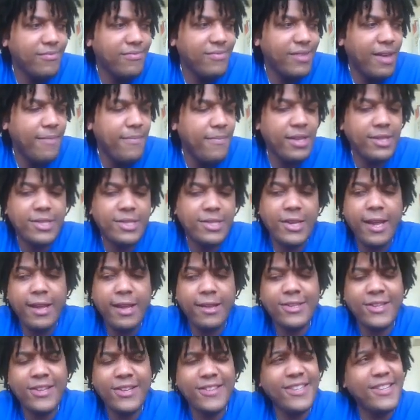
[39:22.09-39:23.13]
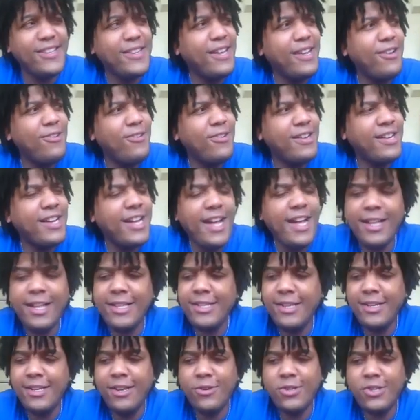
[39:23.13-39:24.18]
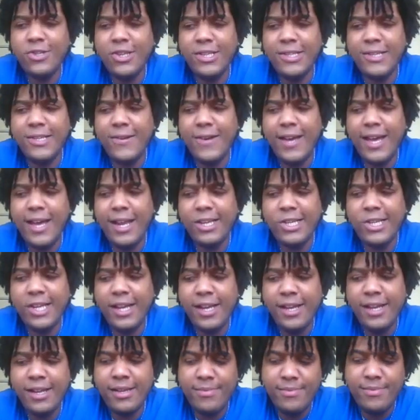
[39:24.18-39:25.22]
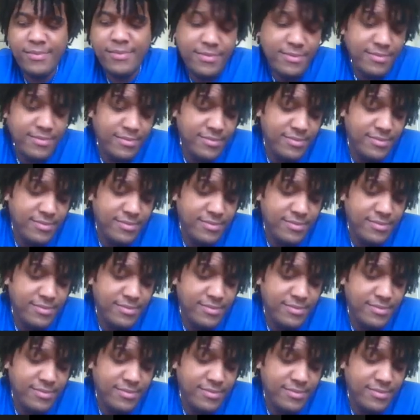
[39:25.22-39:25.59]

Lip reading: I mean, Tanara Conti, don't she still got a job?